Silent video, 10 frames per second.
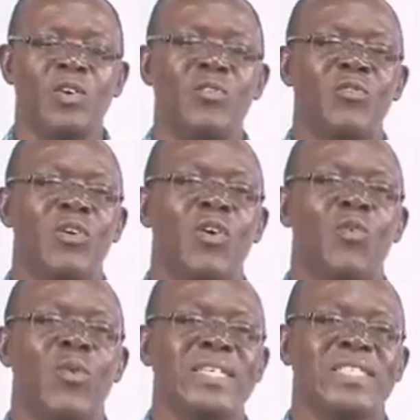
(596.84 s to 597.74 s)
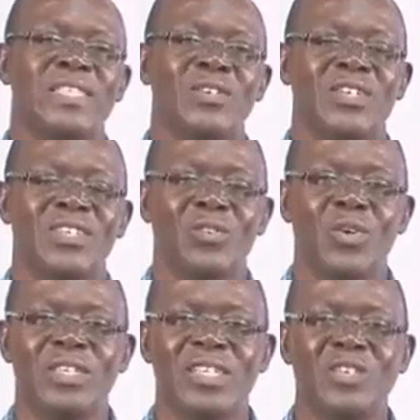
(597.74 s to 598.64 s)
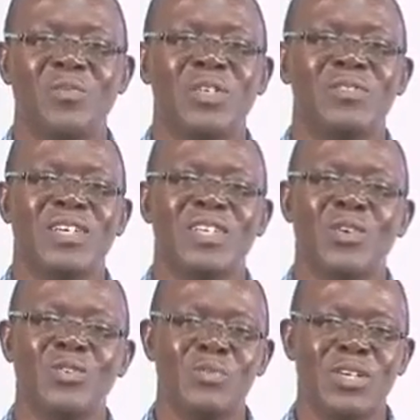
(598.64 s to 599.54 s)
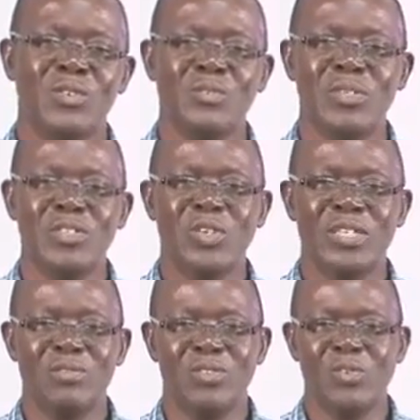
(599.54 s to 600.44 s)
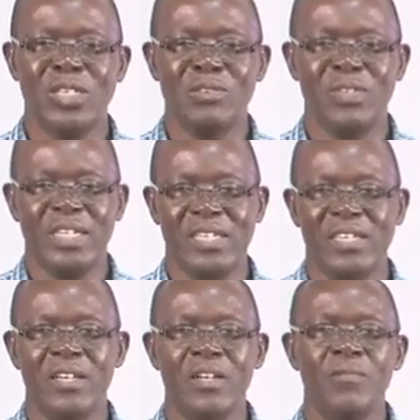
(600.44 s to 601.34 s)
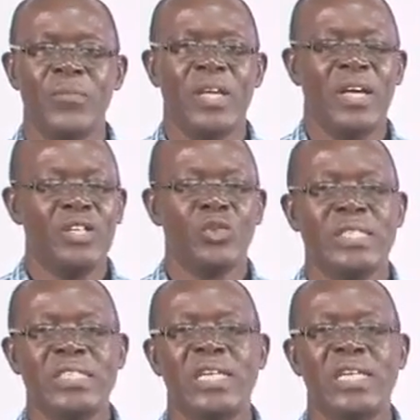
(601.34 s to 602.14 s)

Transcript: Because if we're all wise in the world, I don't believe that the world would be a good place to live in. And so I